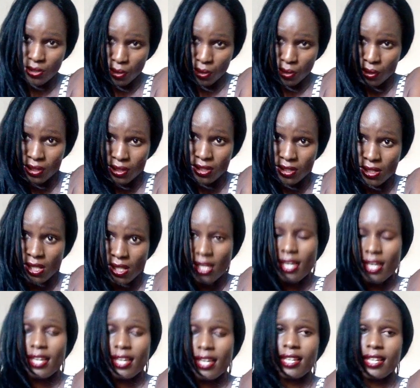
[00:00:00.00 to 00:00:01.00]
talks.
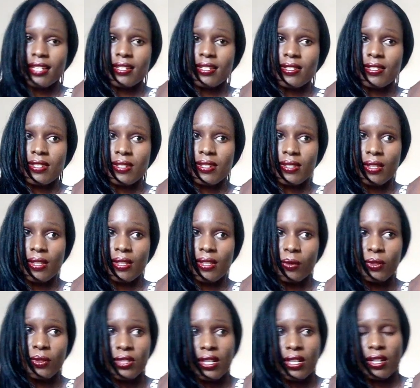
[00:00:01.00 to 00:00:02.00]
And there
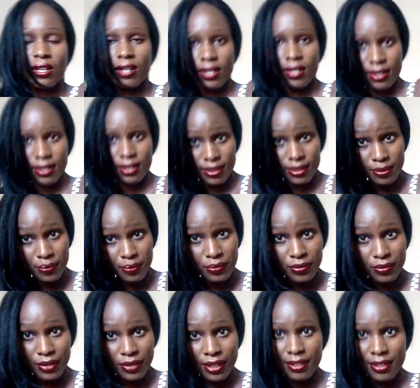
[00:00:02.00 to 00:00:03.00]
was a girl
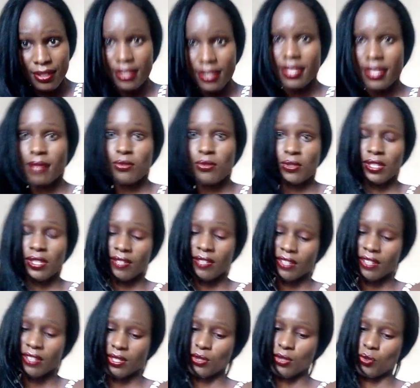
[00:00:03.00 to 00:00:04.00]
that came to
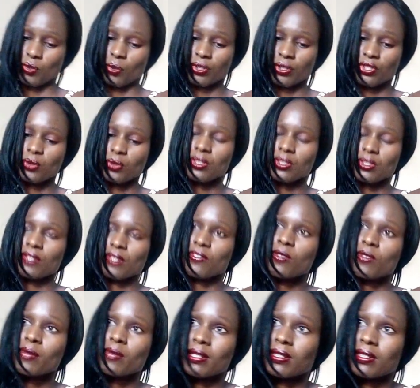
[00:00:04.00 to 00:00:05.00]
give us a talk. She was a
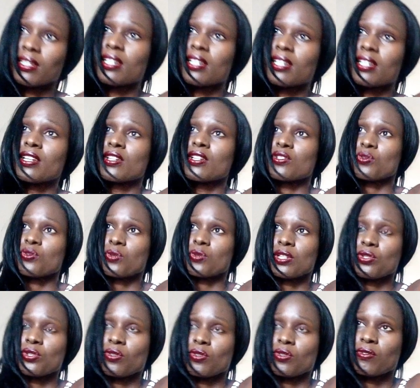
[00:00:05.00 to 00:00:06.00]
former
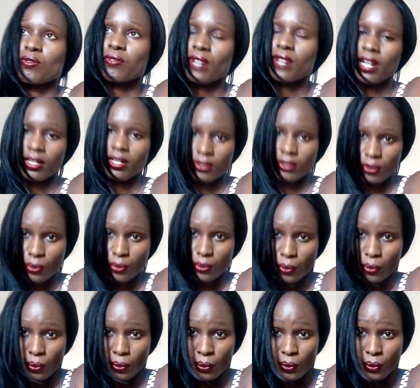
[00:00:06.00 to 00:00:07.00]
student of our
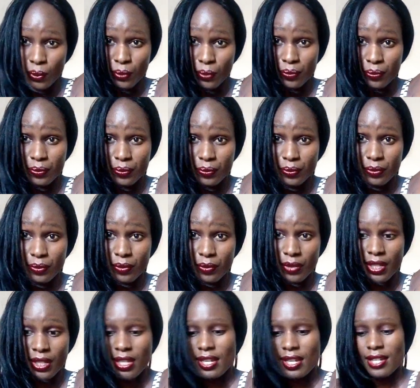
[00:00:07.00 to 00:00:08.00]
school,
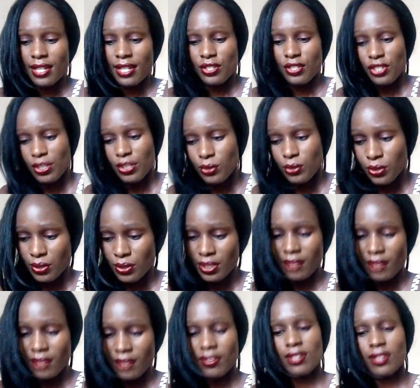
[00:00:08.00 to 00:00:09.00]
and she was
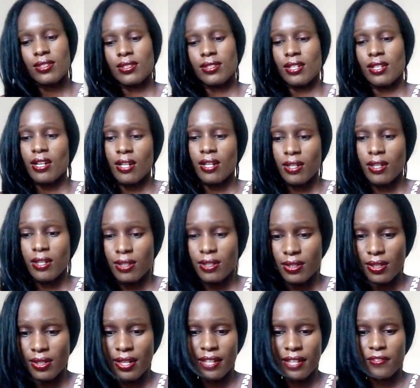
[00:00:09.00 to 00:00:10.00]
giving us
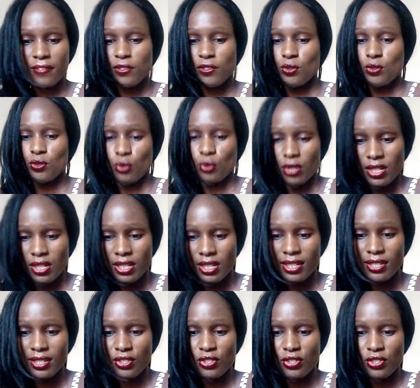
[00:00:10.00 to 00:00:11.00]
her life story,
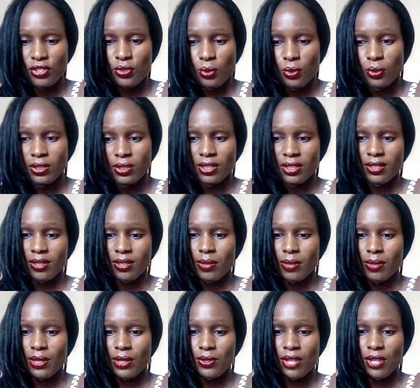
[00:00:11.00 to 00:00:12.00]
and she told us
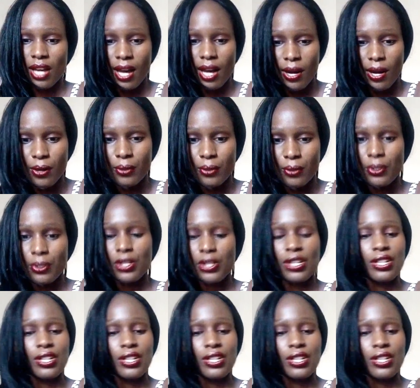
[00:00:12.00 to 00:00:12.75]
about how